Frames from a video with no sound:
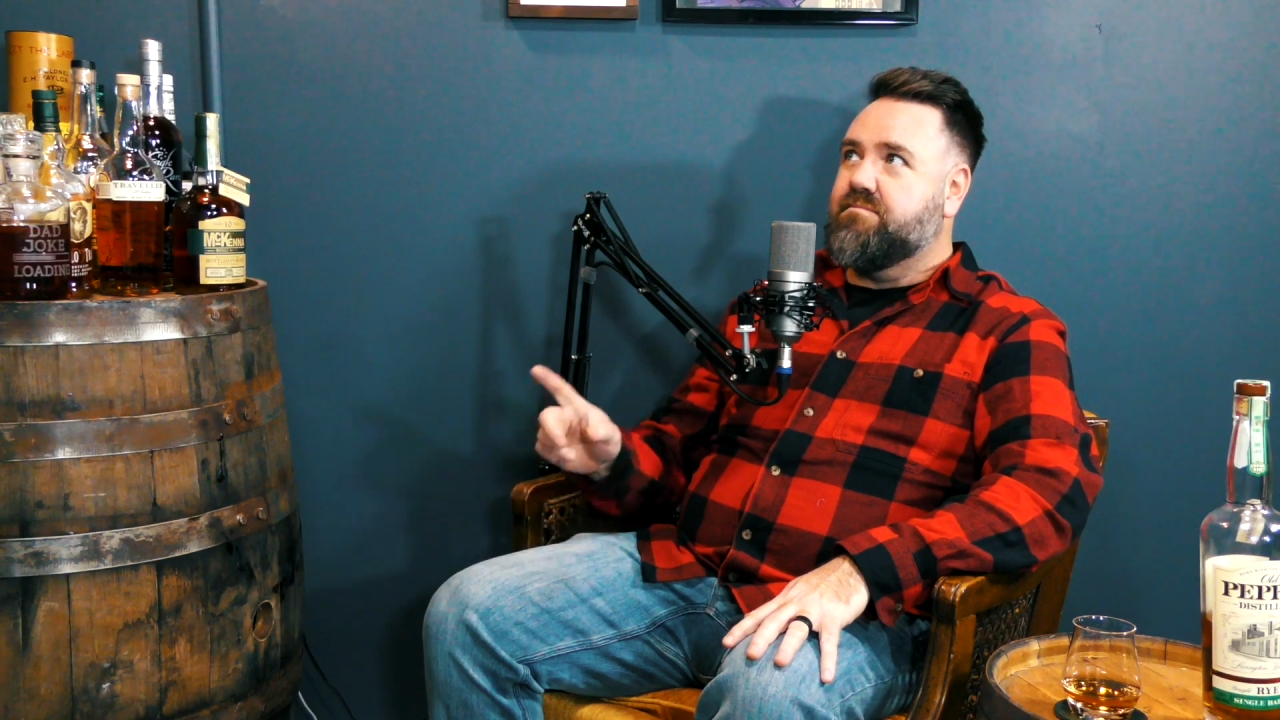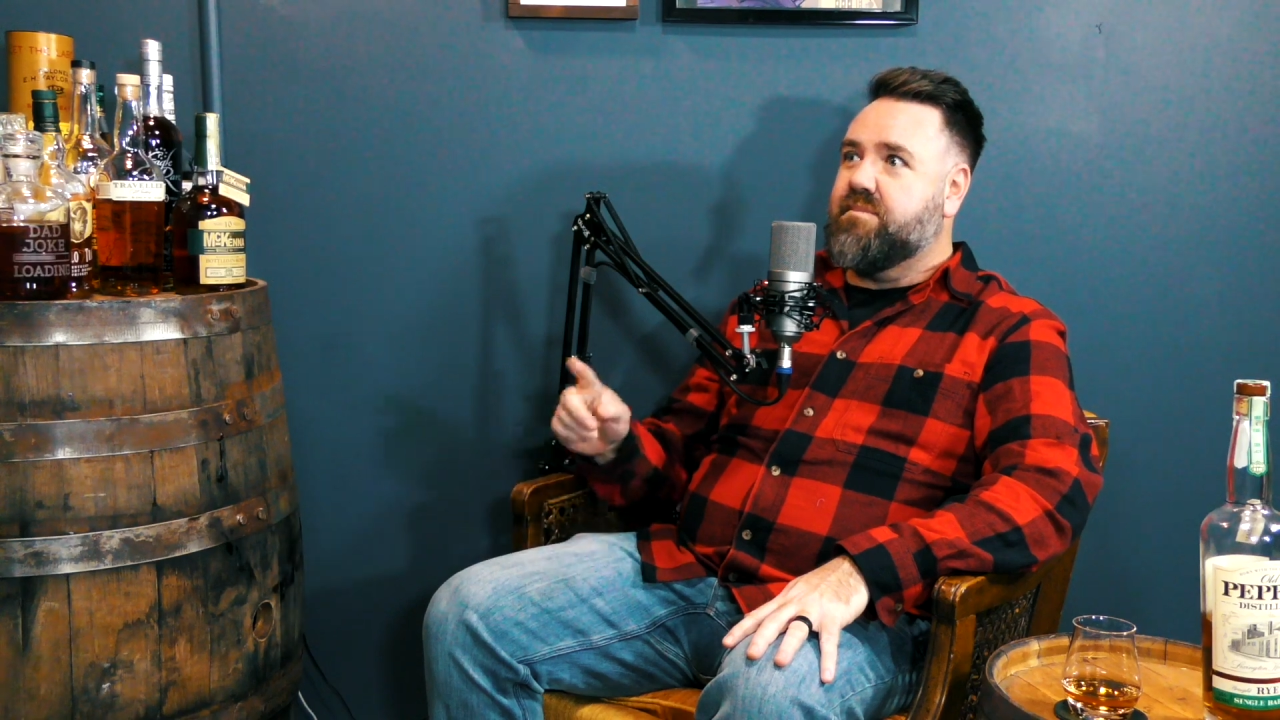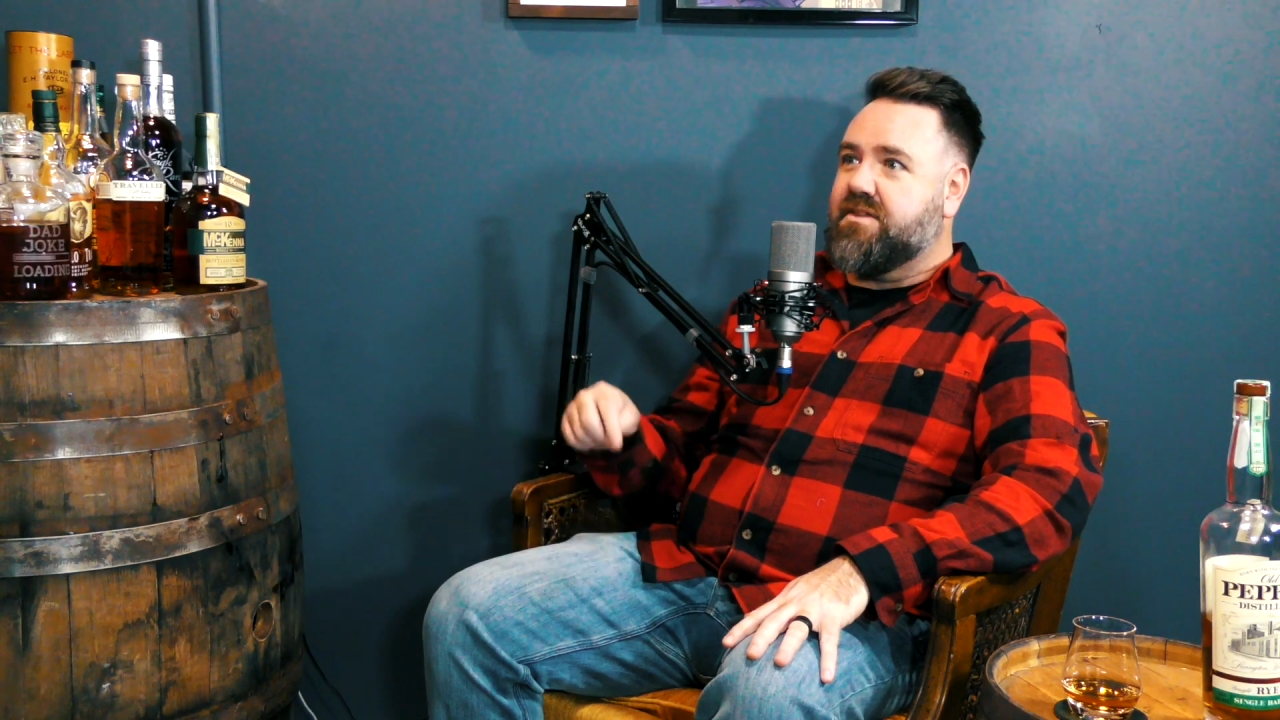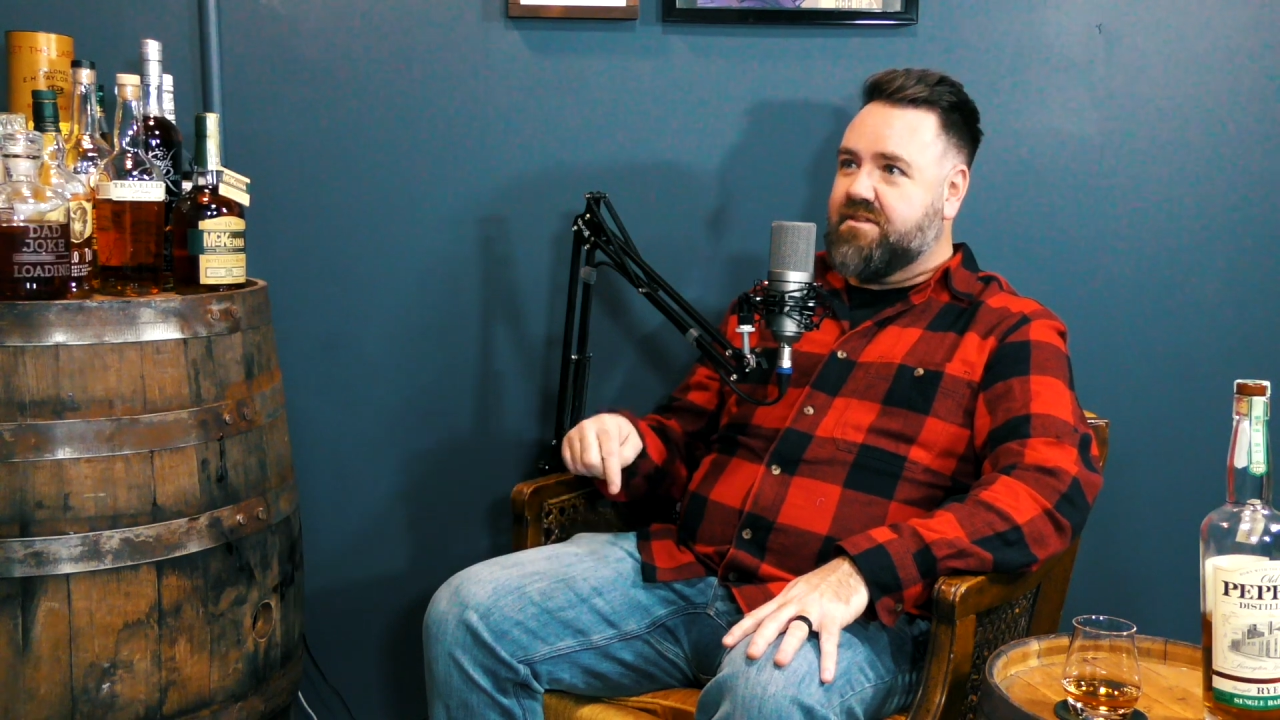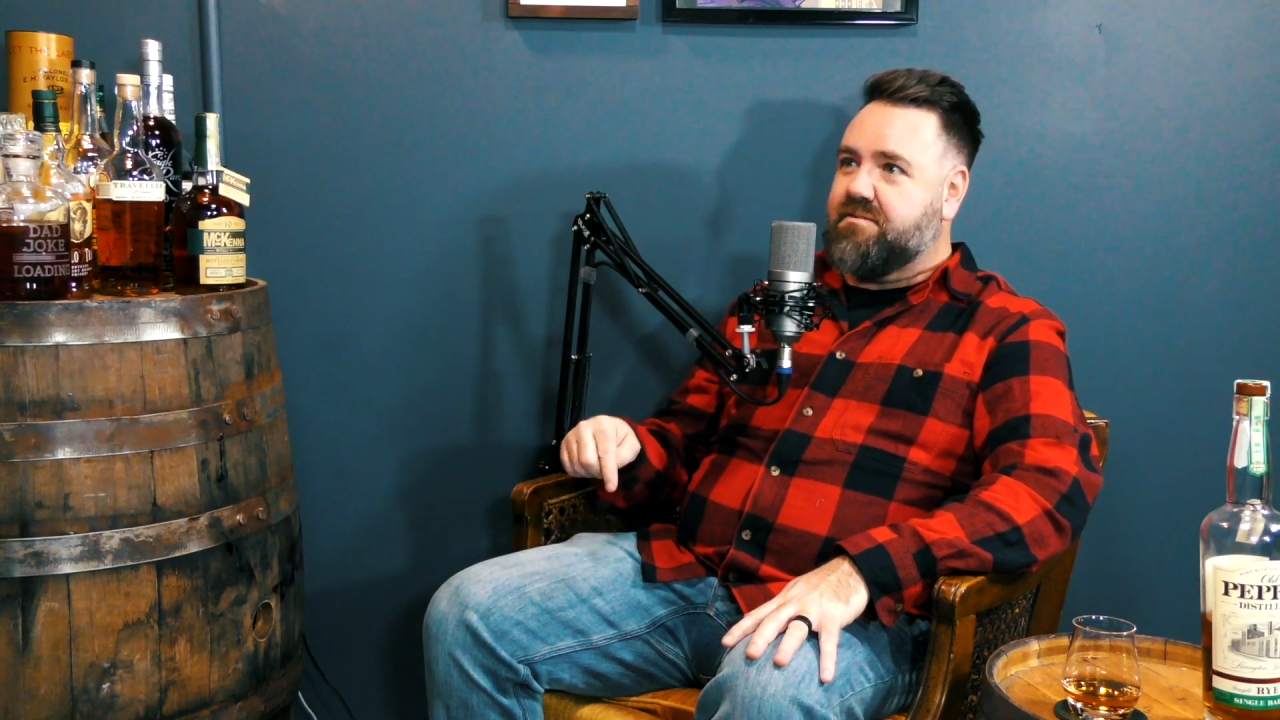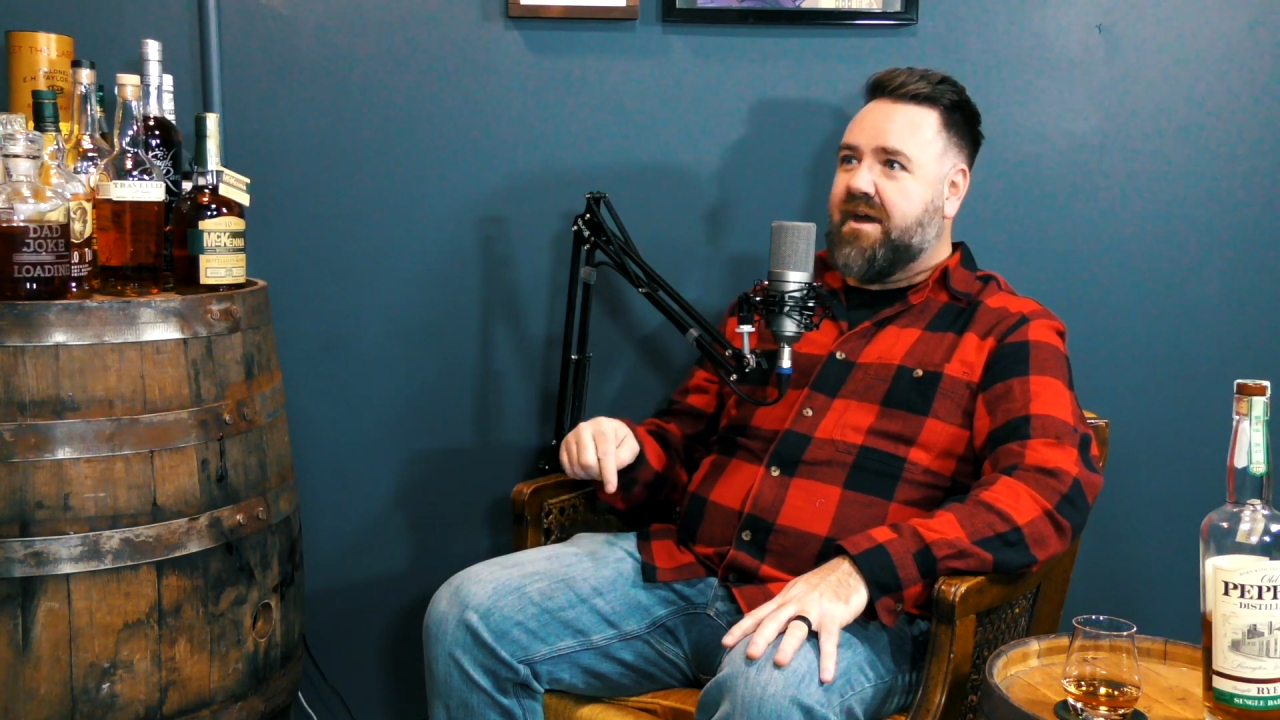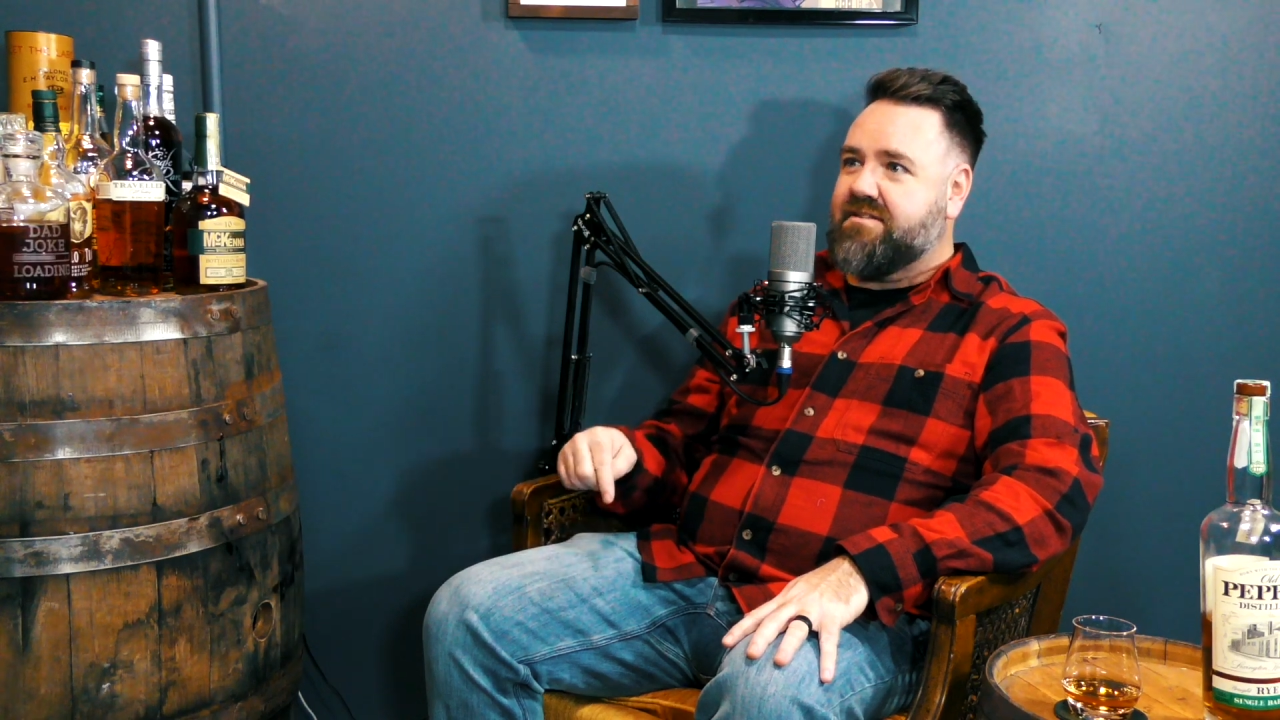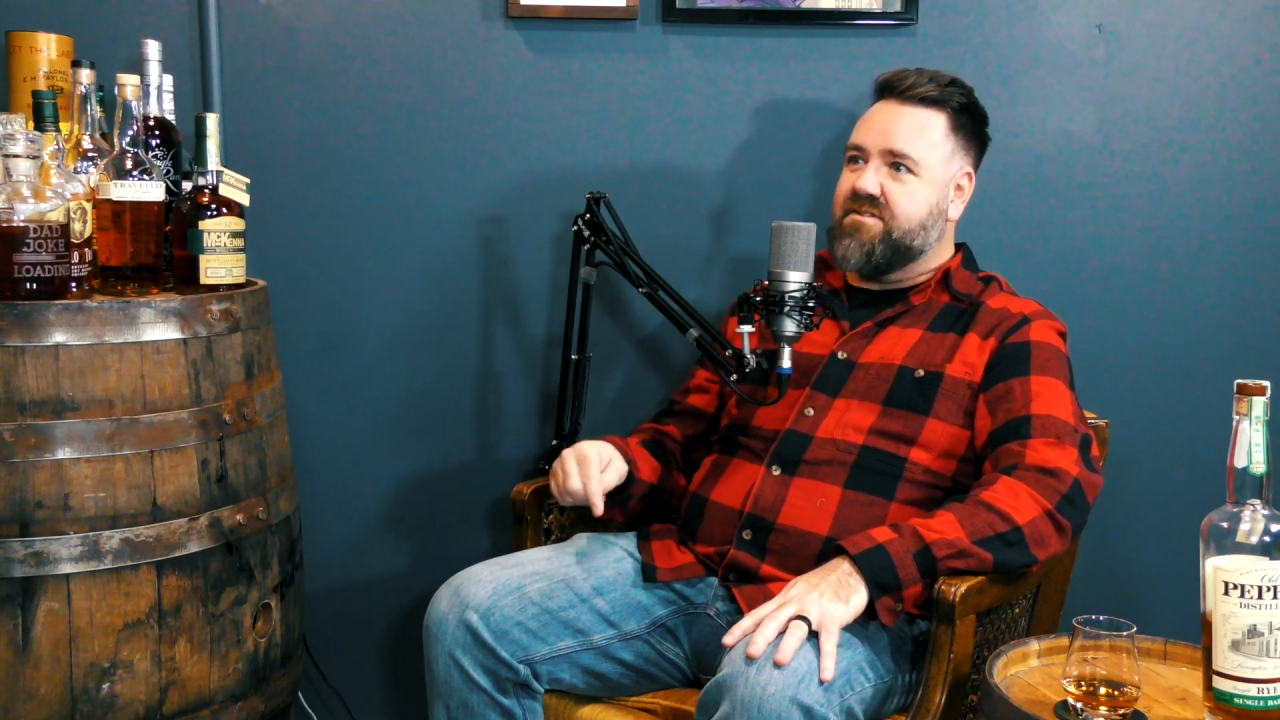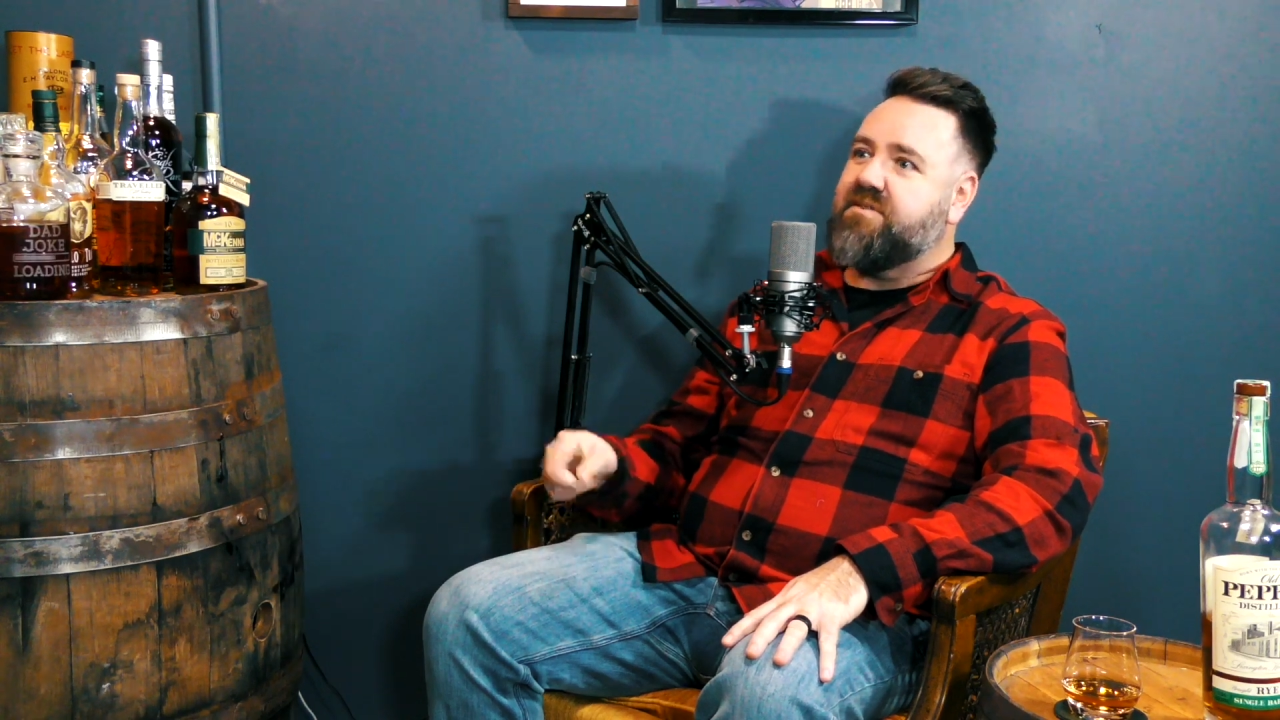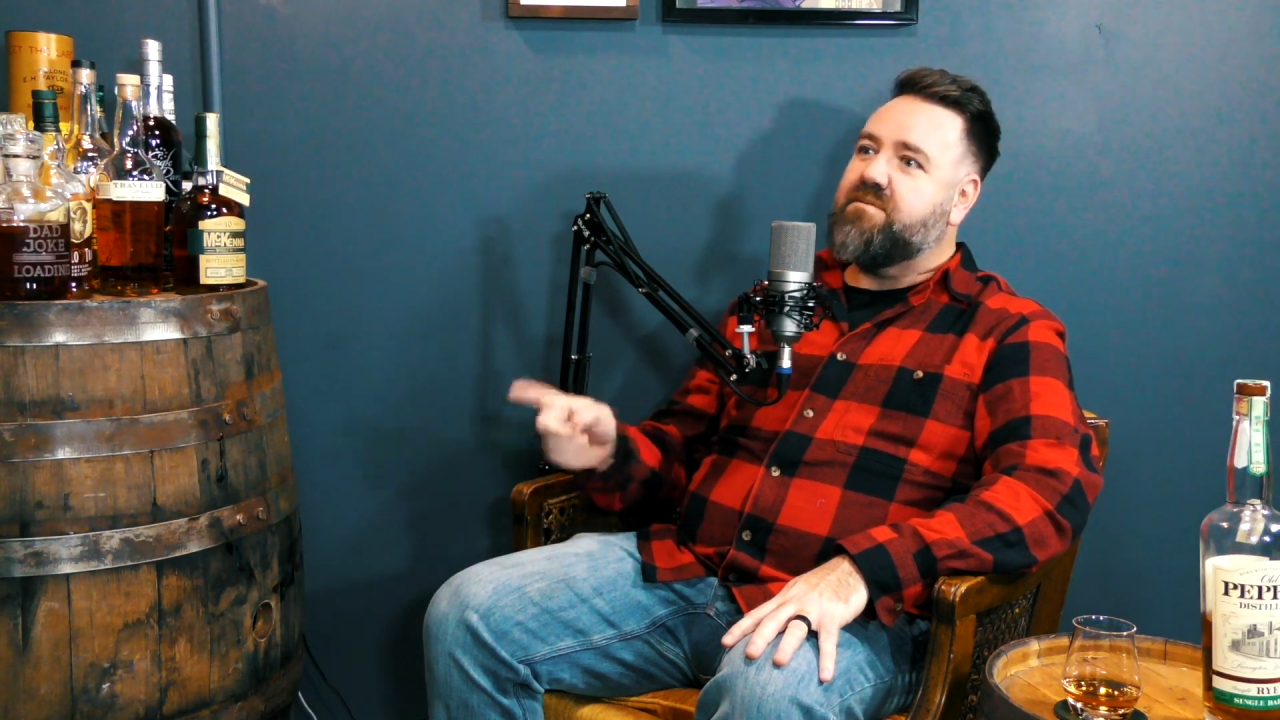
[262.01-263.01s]
Not this
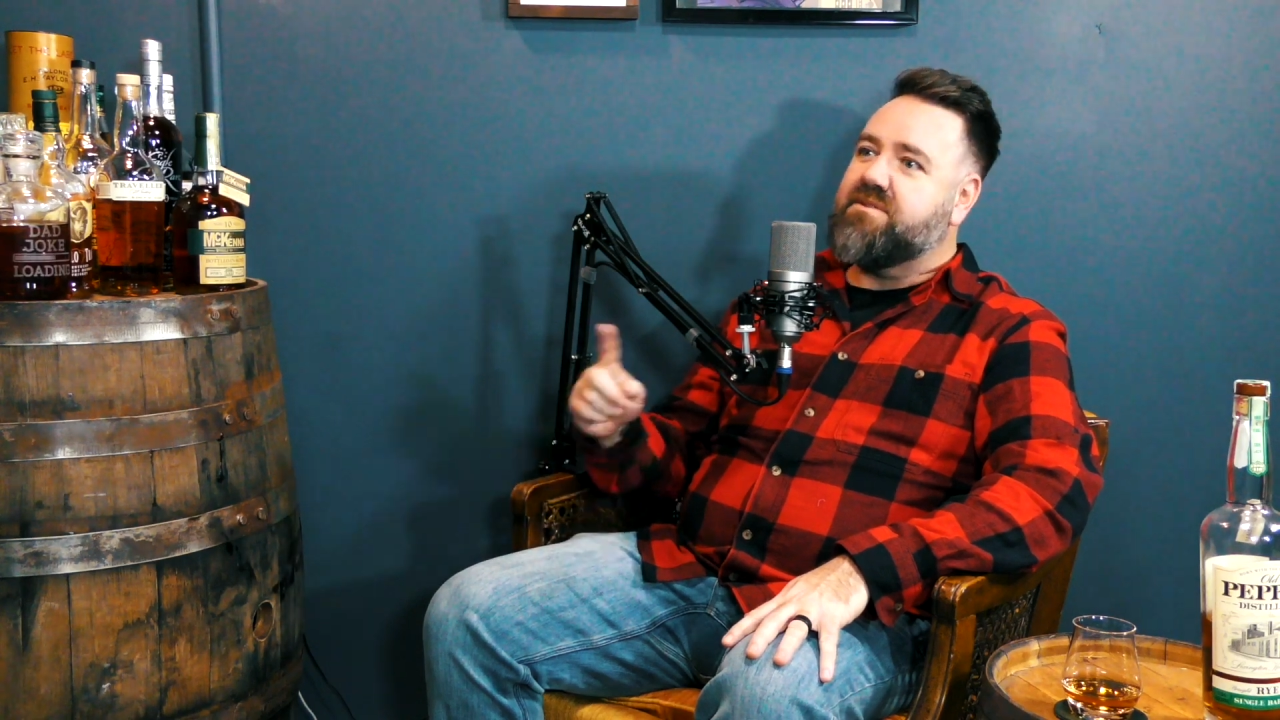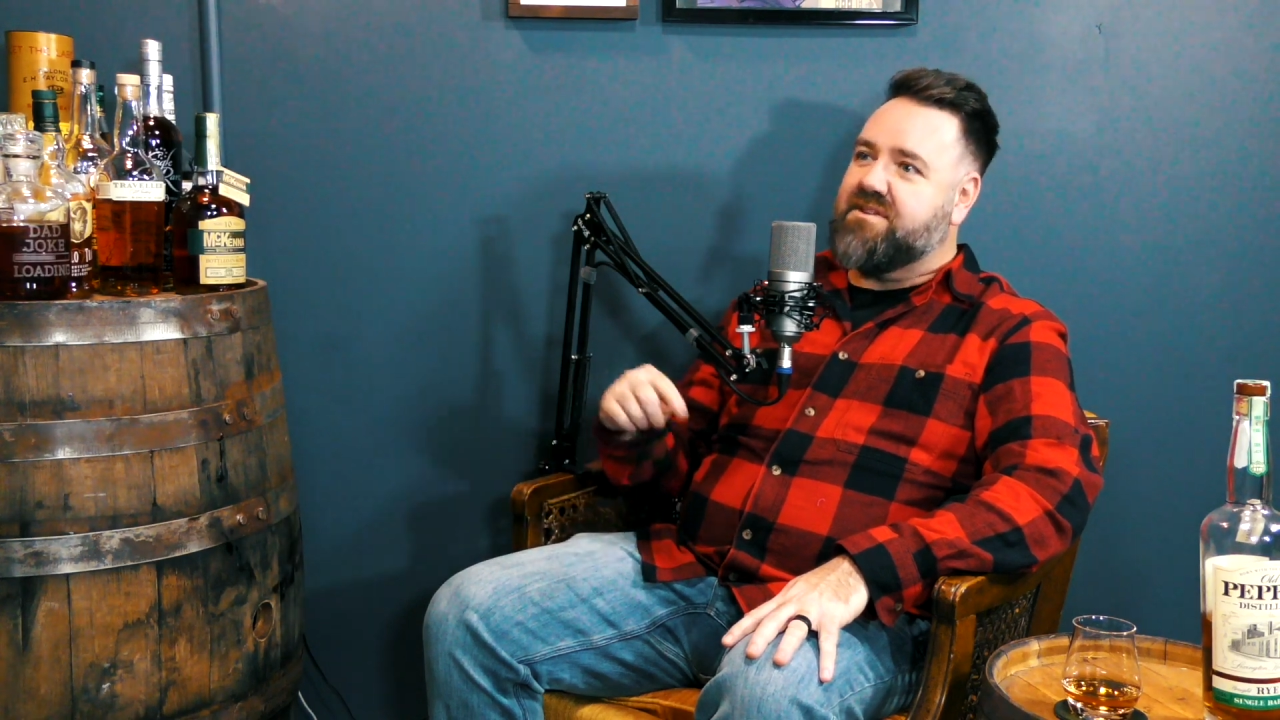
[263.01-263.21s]
past November,